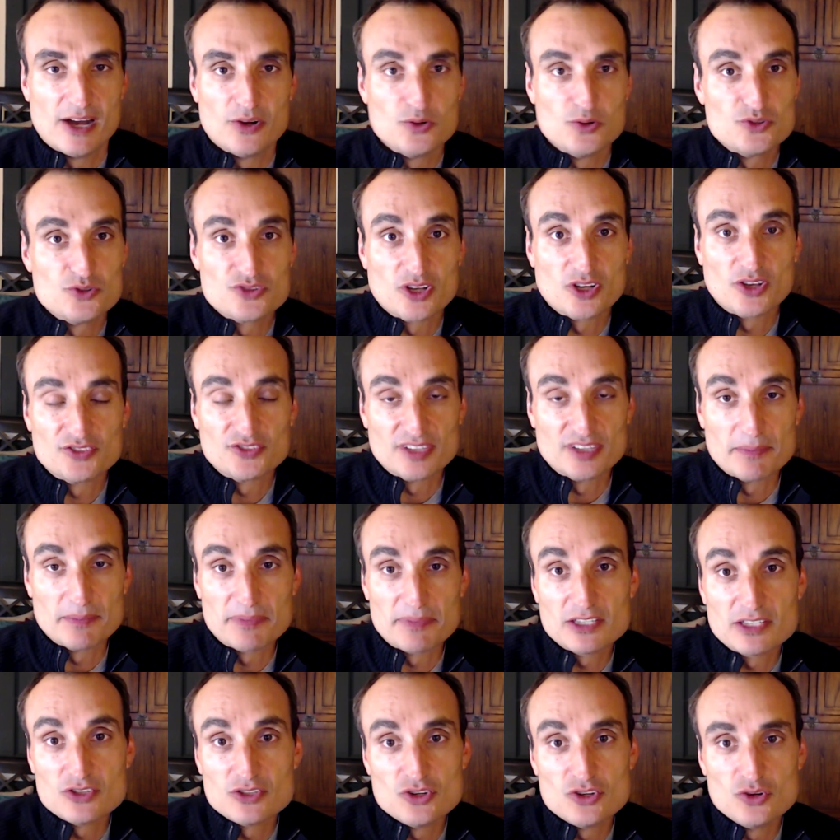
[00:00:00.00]
who saw
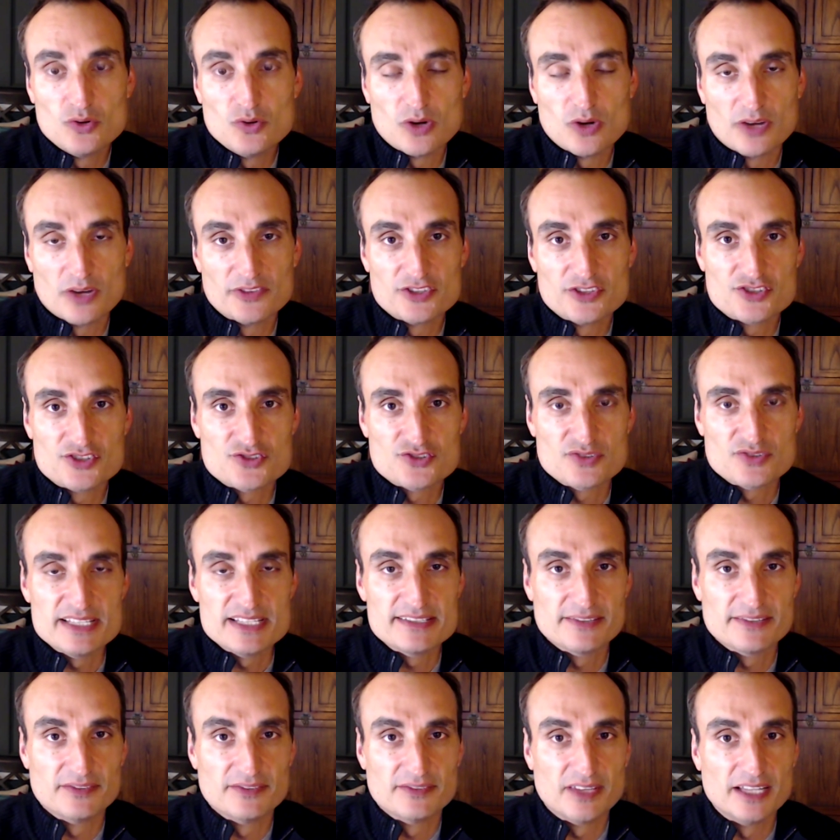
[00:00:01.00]
something new on the
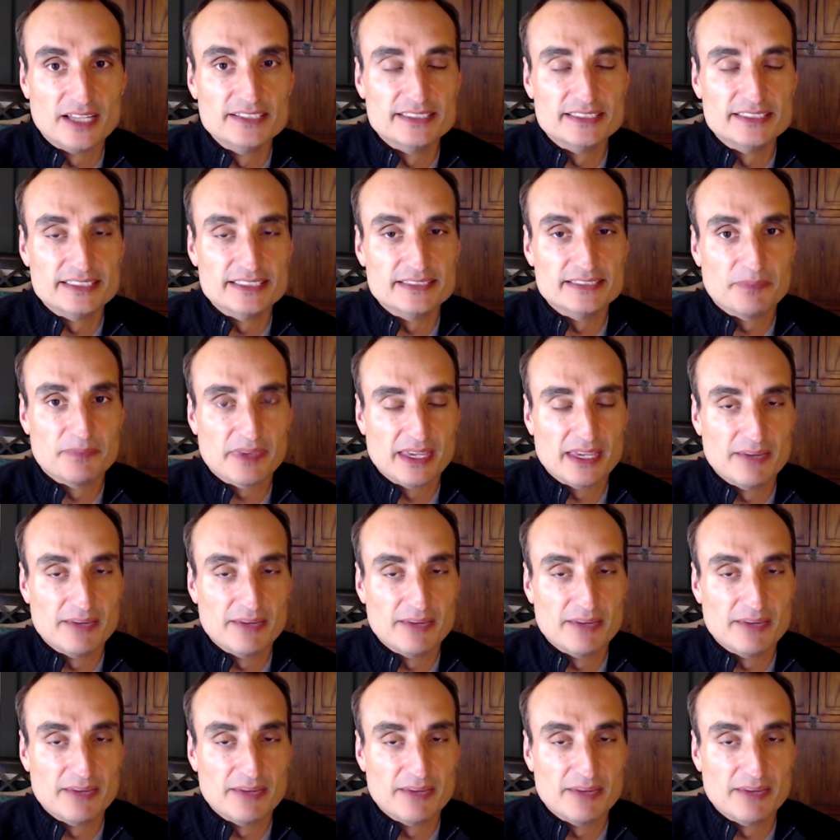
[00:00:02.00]
streets of London.